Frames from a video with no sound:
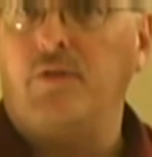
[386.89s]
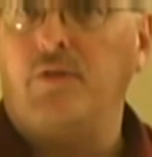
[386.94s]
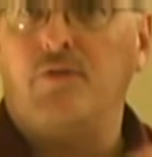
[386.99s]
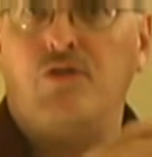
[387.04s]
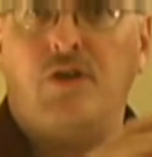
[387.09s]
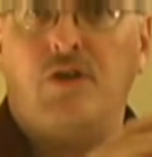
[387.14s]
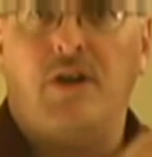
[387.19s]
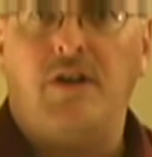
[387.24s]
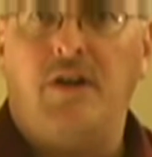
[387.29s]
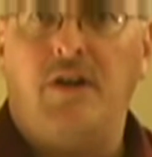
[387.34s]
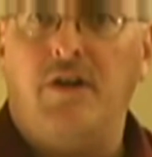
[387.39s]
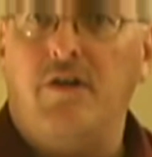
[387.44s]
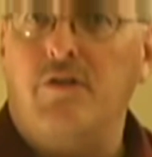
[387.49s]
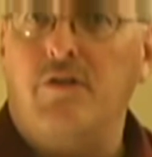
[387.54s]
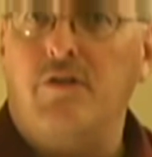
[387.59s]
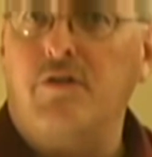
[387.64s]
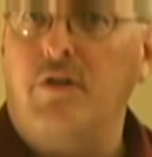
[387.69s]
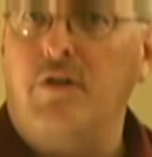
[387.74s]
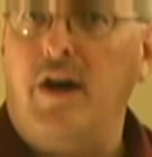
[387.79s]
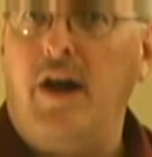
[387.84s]
or jet
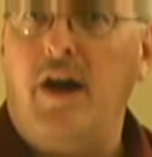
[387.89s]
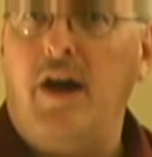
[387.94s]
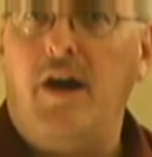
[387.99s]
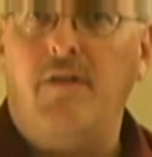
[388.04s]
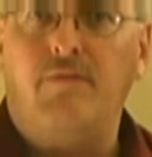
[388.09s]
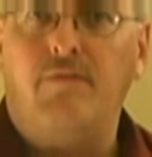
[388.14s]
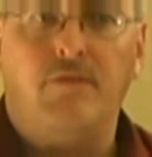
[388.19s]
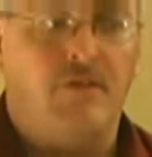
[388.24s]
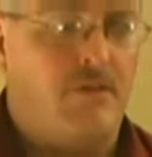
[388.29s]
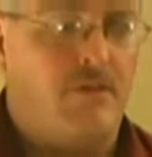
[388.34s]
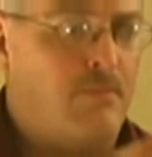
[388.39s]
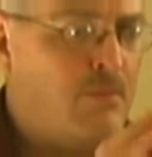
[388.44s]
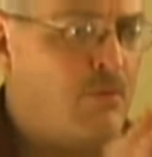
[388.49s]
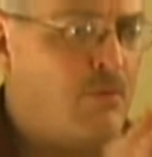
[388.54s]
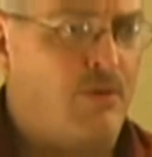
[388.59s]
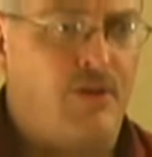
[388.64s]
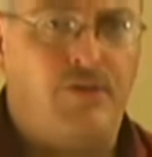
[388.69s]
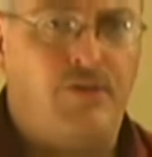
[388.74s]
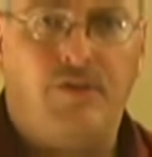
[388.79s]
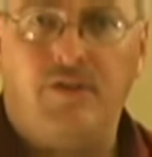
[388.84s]
aircraft or
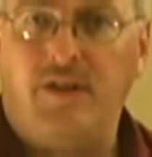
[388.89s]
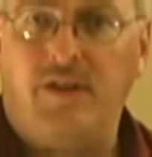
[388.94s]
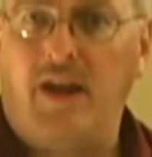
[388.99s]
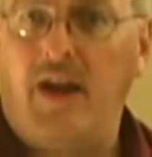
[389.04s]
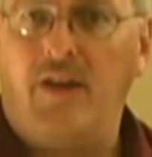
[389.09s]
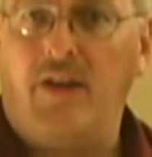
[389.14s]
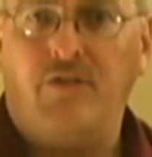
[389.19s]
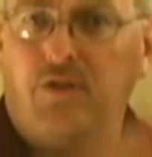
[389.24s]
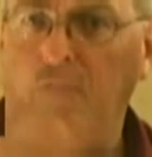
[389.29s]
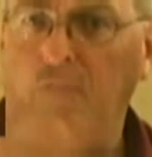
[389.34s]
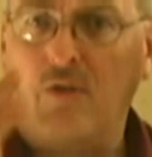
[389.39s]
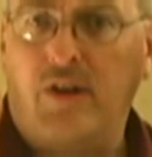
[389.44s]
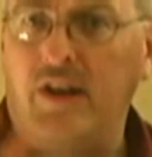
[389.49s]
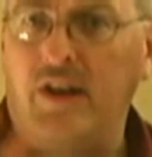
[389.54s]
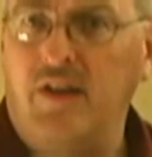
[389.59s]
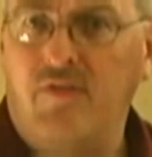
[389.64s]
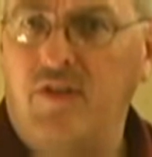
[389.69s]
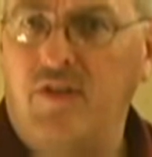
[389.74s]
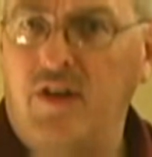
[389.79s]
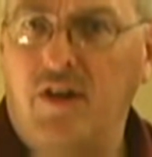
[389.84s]
poison gas, you know,
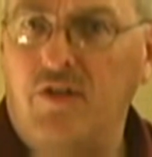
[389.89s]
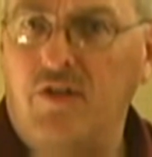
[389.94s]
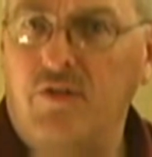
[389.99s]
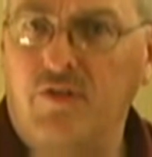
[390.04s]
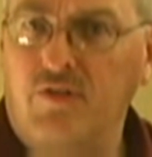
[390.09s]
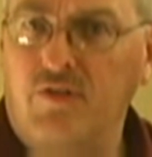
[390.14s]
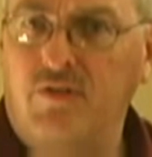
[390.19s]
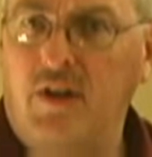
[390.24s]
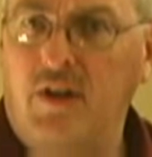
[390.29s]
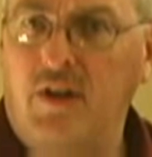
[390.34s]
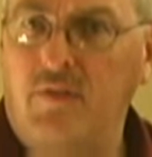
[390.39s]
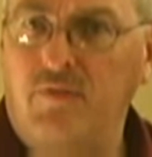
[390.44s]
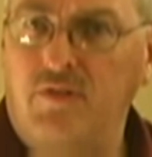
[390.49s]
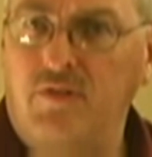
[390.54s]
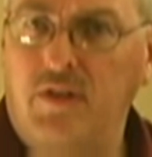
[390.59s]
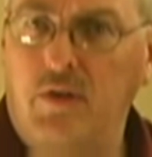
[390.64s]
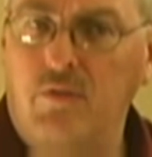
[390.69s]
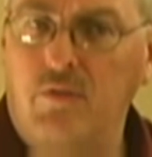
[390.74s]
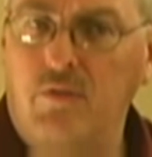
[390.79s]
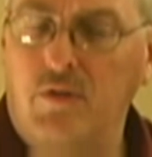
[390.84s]
any of the other stuff
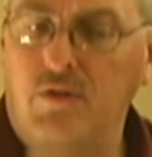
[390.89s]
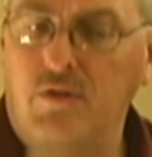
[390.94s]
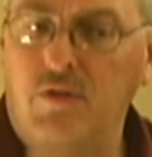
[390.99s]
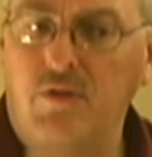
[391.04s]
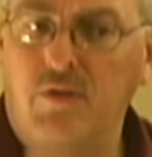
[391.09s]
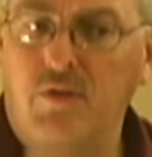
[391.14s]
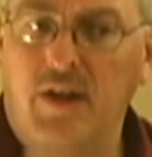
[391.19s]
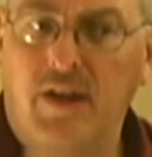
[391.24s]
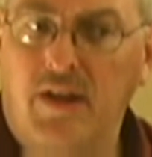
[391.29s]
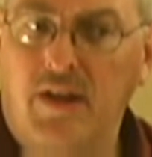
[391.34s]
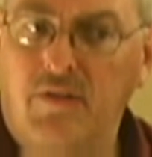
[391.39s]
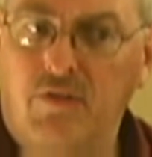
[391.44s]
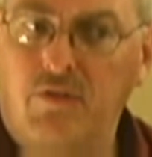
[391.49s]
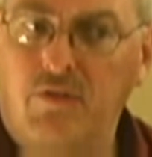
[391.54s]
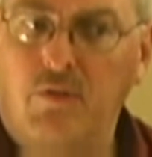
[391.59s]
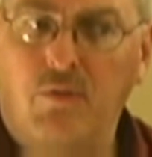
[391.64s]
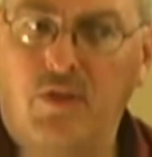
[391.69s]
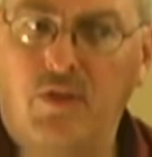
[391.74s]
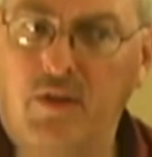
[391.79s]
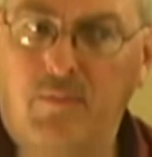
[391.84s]
that they were doing. And
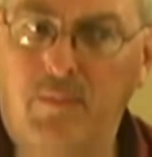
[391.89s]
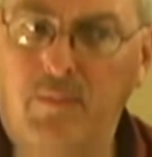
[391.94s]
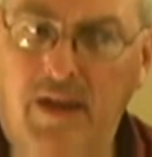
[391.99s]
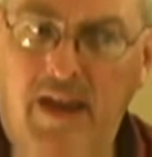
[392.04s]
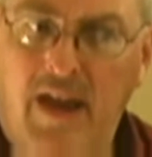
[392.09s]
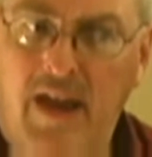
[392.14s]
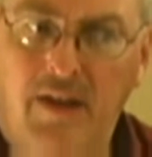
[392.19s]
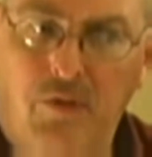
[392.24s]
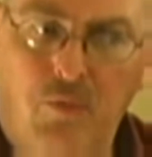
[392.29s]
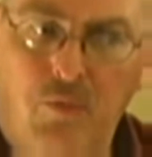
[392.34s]
so they began